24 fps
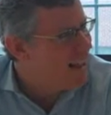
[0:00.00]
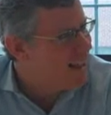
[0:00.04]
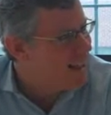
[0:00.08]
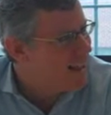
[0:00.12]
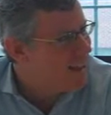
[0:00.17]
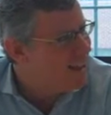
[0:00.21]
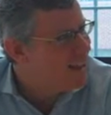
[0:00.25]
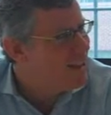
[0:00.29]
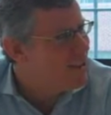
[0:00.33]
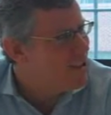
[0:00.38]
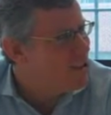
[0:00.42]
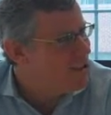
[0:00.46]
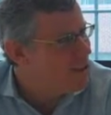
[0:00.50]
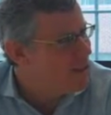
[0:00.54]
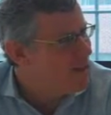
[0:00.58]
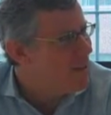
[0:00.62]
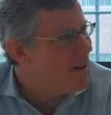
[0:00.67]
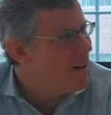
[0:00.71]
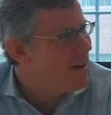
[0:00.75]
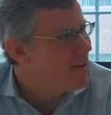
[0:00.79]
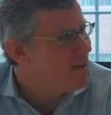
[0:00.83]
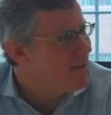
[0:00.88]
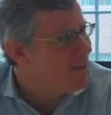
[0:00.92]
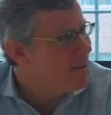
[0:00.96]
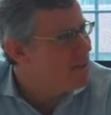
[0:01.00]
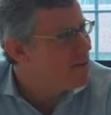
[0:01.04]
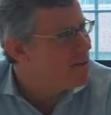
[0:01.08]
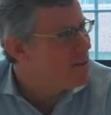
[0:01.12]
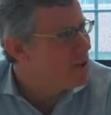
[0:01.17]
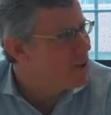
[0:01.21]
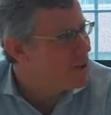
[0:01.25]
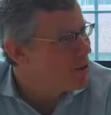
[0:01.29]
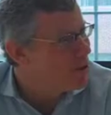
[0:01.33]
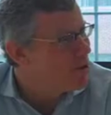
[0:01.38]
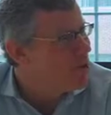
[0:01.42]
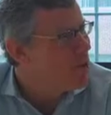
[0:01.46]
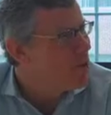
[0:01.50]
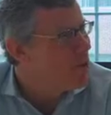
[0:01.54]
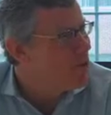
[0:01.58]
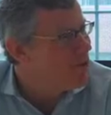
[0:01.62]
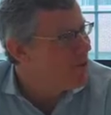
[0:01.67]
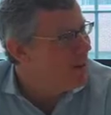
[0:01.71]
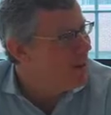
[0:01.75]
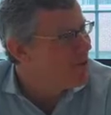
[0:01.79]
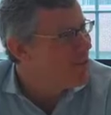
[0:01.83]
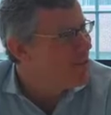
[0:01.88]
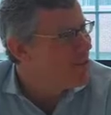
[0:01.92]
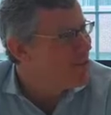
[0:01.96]
I think they should have bought Facebook 4 or
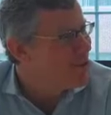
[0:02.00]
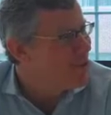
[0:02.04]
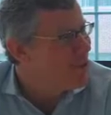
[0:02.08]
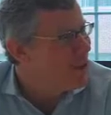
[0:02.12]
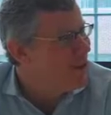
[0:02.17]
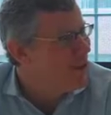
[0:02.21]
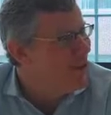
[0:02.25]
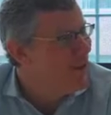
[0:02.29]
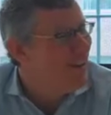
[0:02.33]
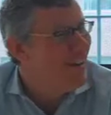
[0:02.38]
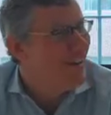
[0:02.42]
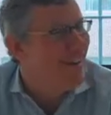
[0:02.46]
5 years ago.